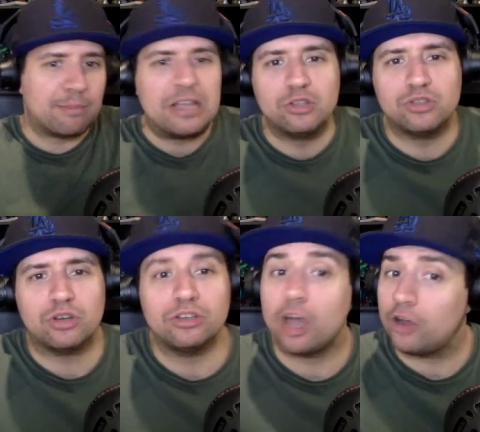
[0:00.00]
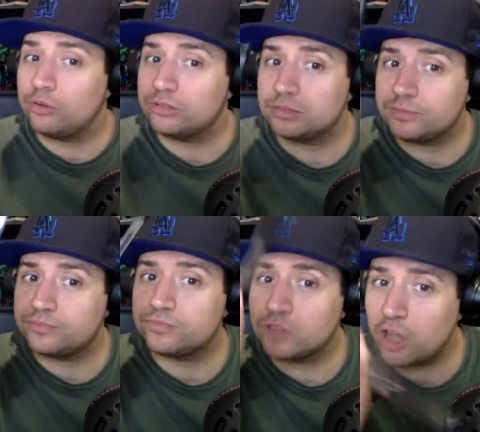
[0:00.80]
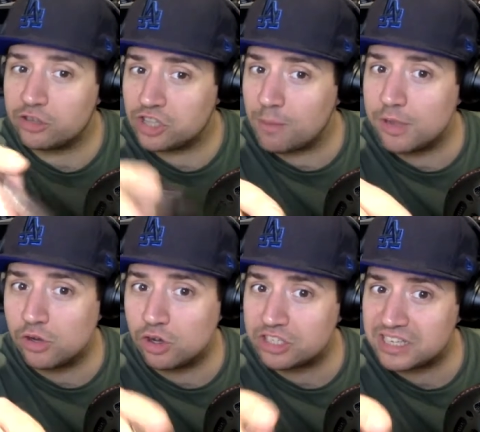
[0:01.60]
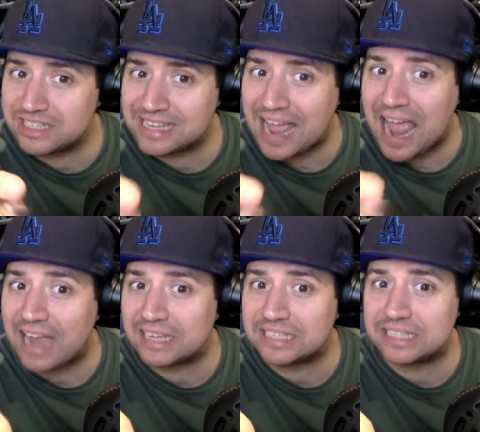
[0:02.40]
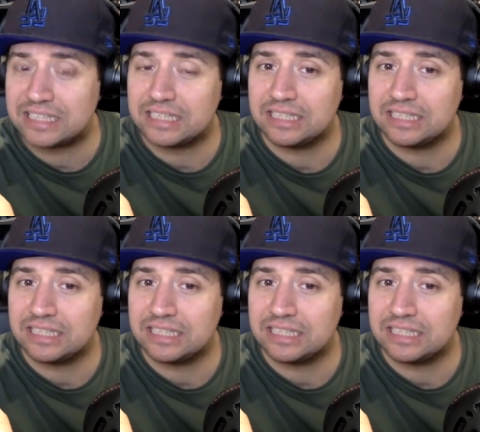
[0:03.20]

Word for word: A, Mjolnir, no. Mjolnir no, it's B, not Mjolnir, Godslayer, C,